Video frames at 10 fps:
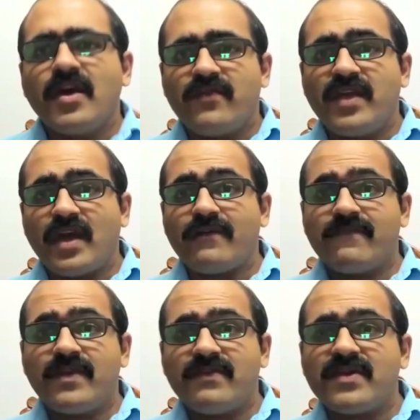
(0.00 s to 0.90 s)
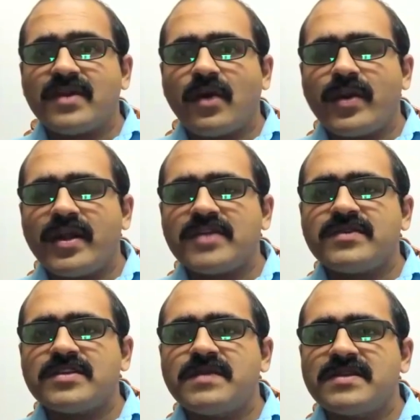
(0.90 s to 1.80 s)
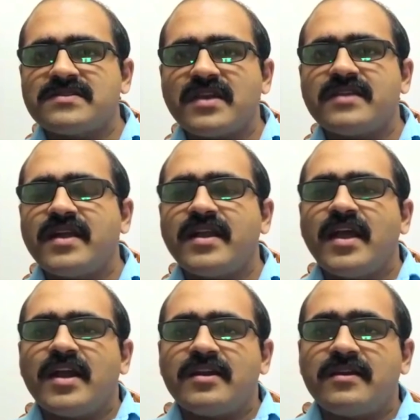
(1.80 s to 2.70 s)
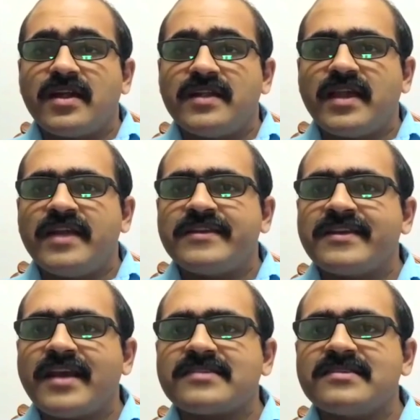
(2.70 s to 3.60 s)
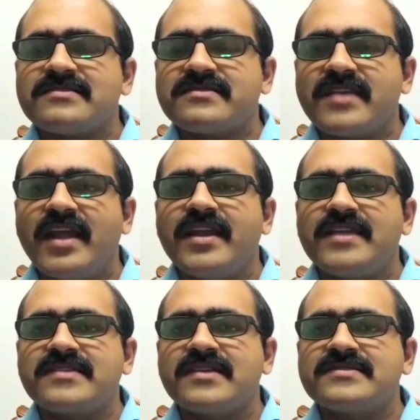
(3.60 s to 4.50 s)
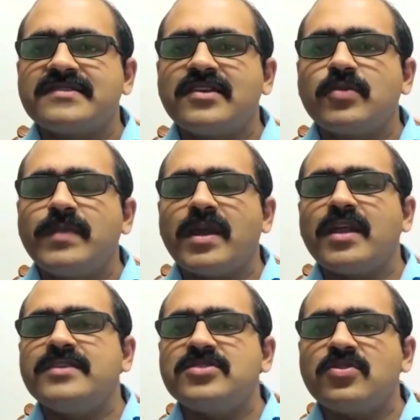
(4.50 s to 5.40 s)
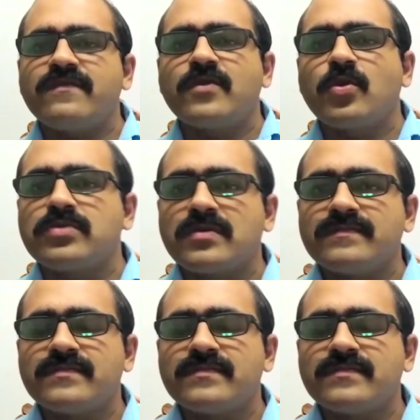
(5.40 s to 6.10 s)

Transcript: Even nowadays it is being said that the international trade is considered to be an engine of growth.